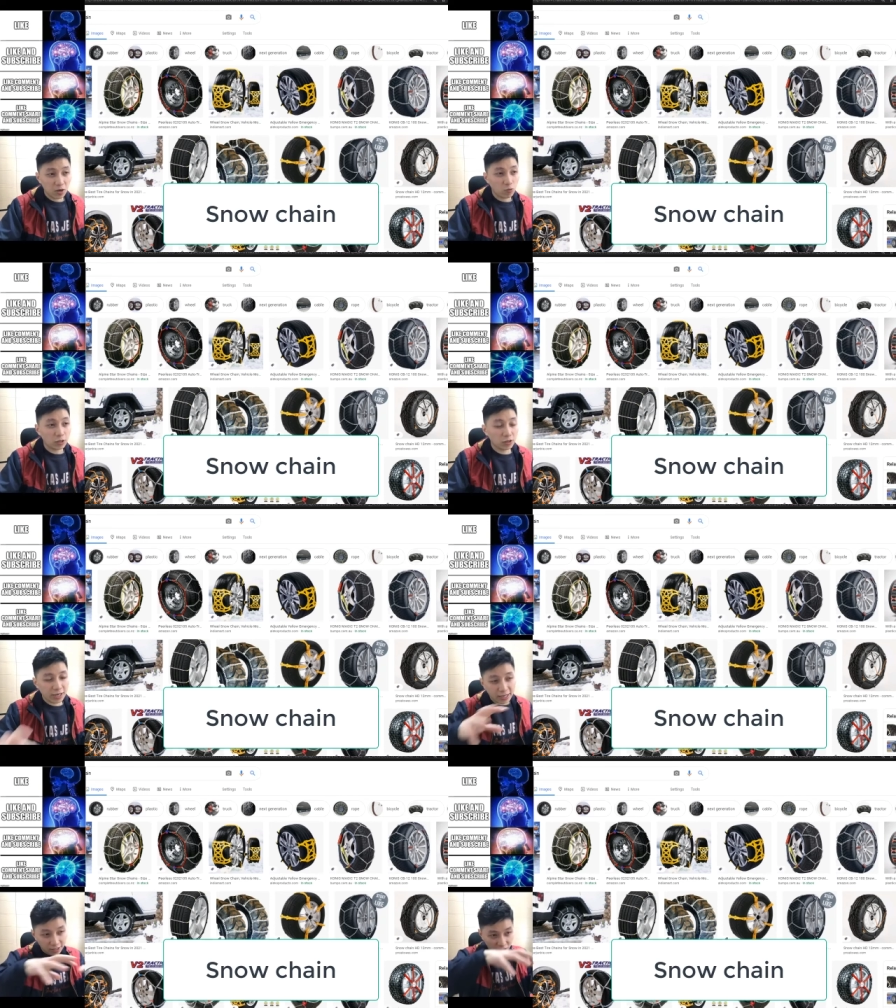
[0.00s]
When you
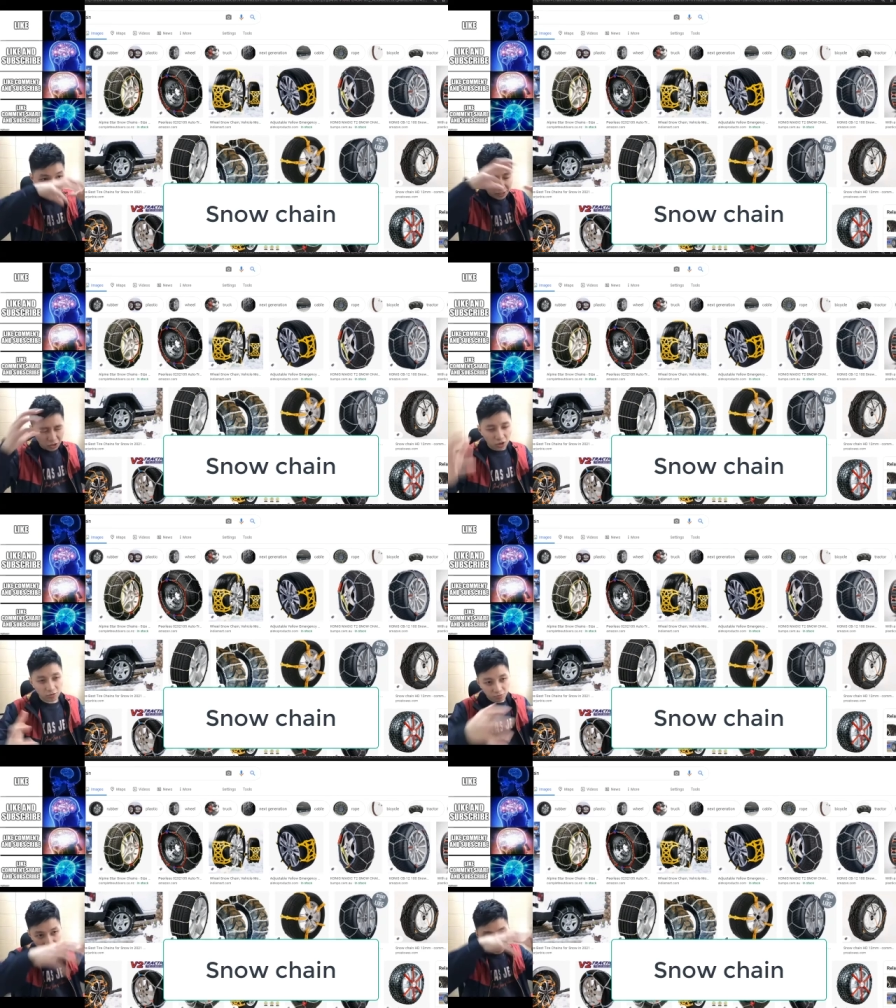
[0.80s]
get the chains
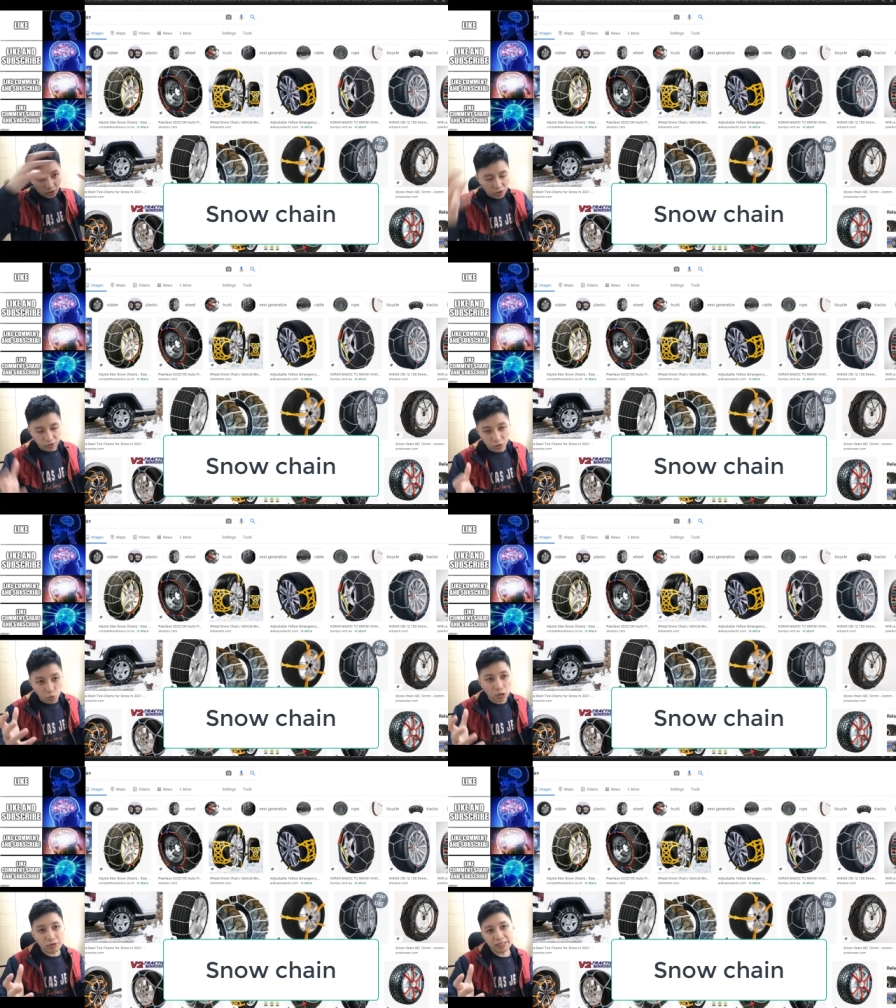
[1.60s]
on the
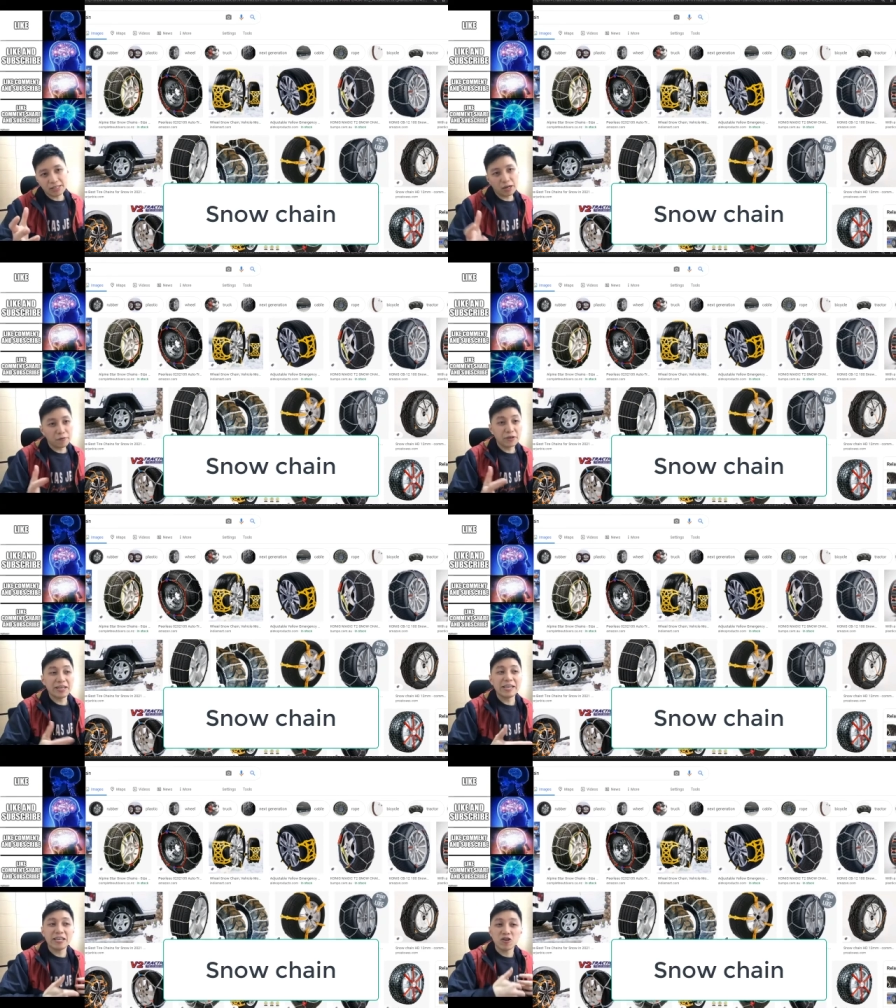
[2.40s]
wheel itself, it
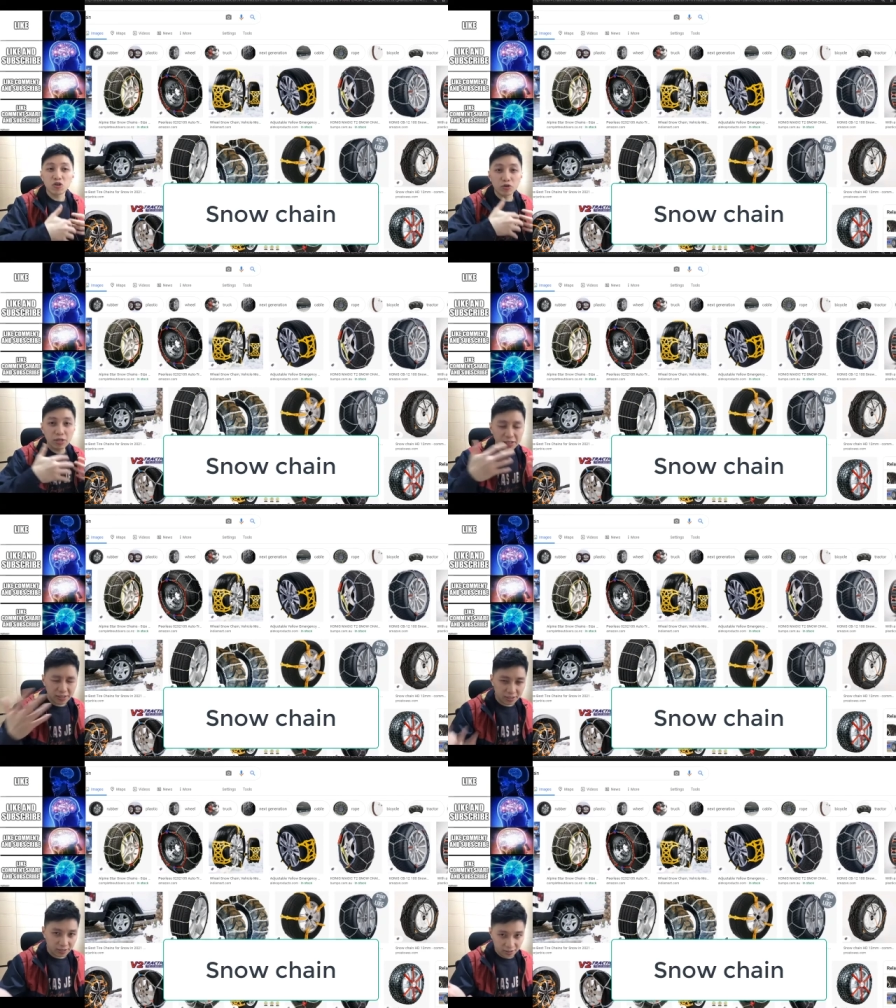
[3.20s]

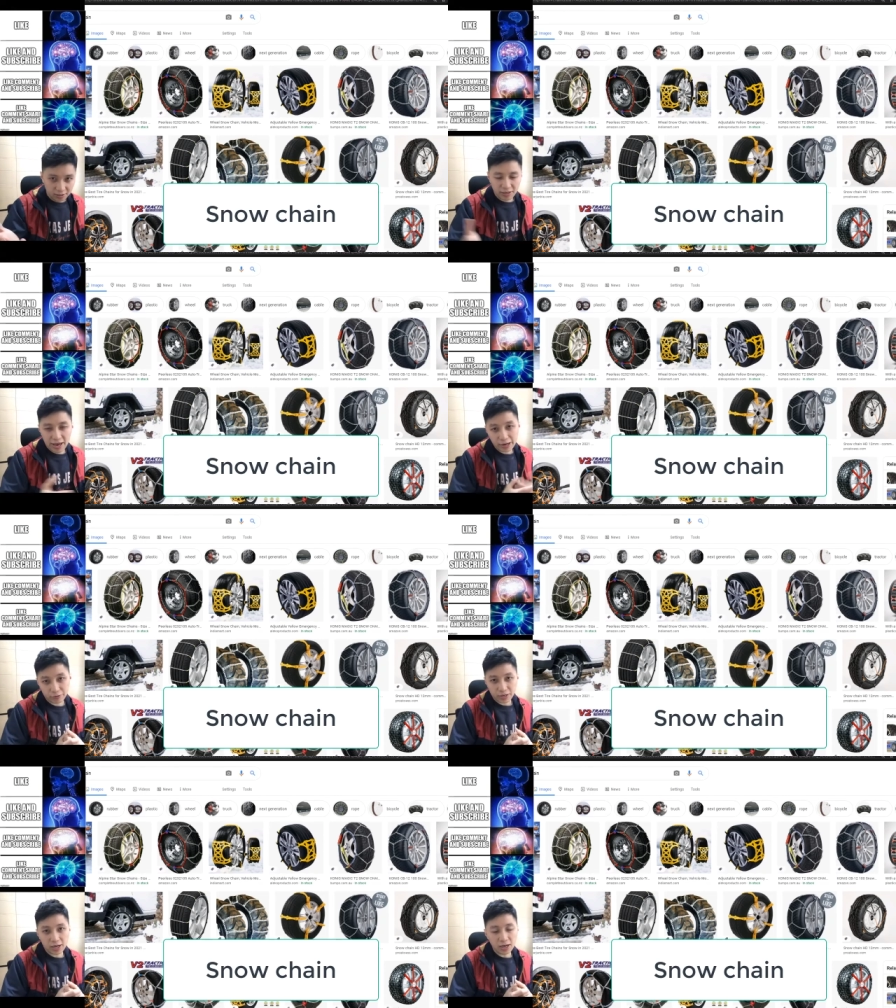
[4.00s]
increases the
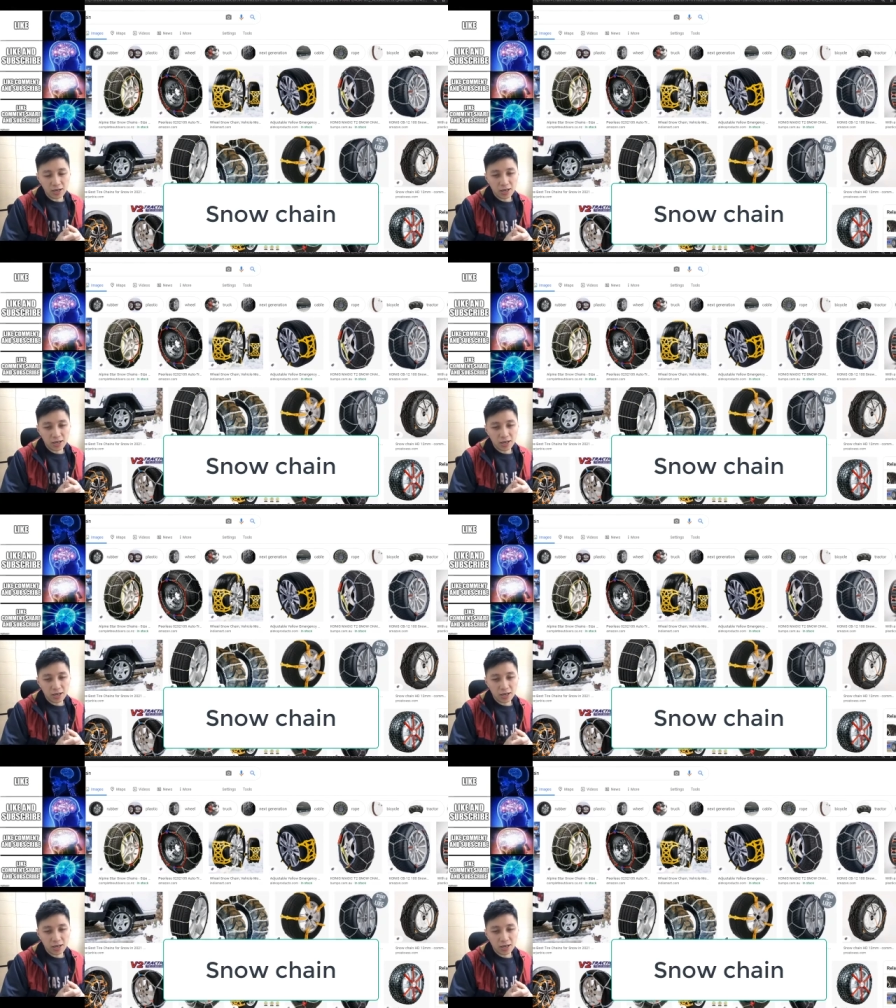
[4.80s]
area,